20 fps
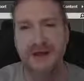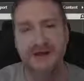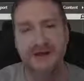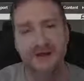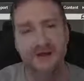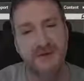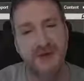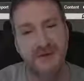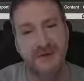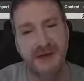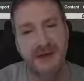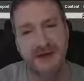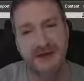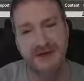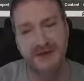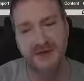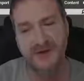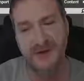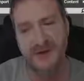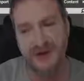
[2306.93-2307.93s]
Do remember,
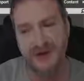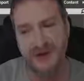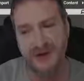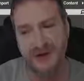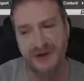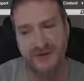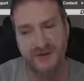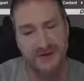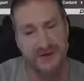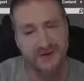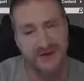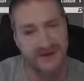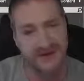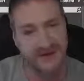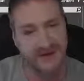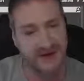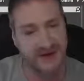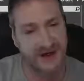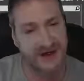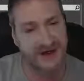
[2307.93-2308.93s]
guys, if you want to join the
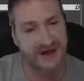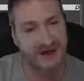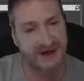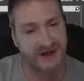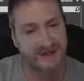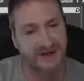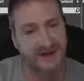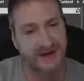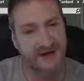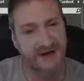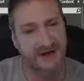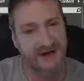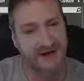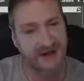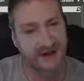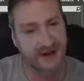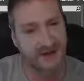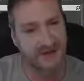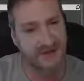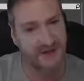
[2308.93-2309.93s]
PhilDoes3D server,
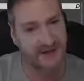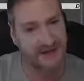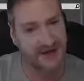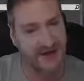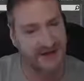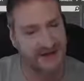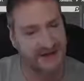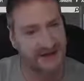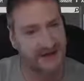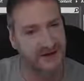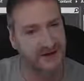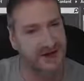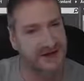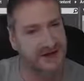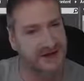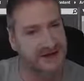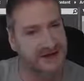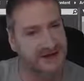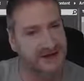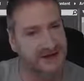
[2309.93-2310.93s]
type
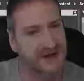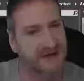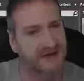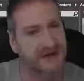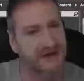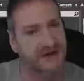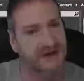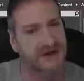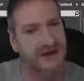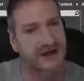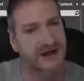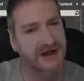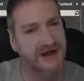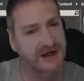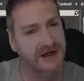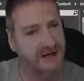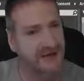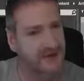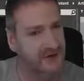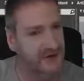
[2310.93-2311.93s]
!server in
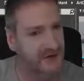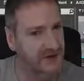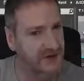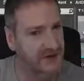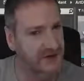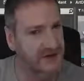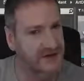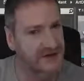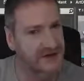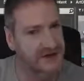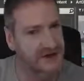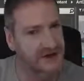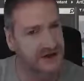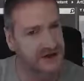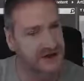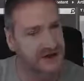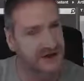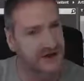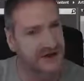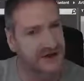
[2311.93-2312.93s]
chat. It'll give you a link that you
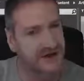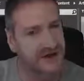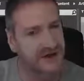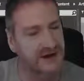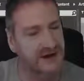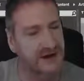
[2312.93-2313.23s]
can